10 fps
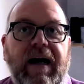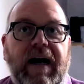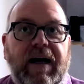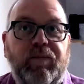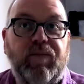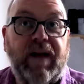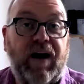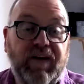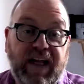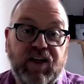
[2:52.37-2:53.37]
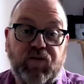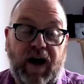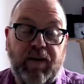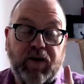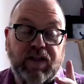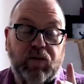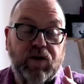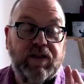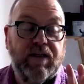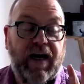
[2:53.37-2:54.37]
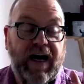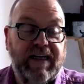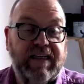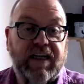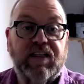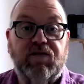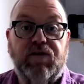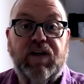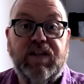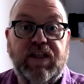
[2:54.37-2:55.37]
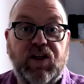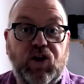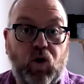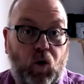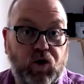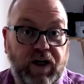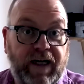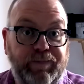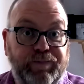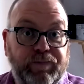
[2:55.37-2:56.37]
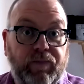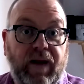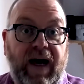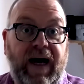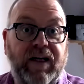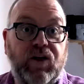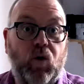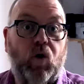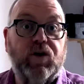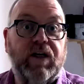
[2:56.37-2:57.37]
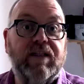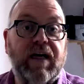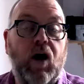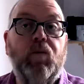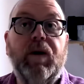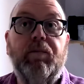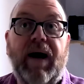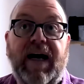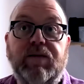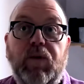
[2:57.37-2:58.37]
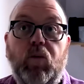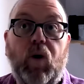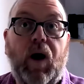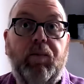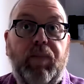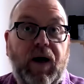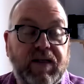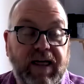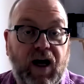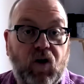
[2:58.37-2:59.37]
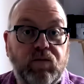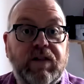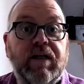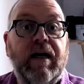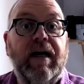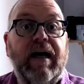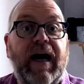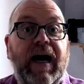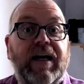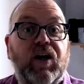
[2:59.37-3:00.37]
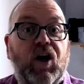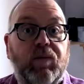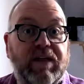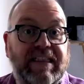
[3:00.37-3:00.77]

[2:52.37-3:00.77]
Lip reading: Now, I had to get this right, because it was Essex versus Yorkshire, and Yorkshire's opening batsmen were Percy Holmes and Herbert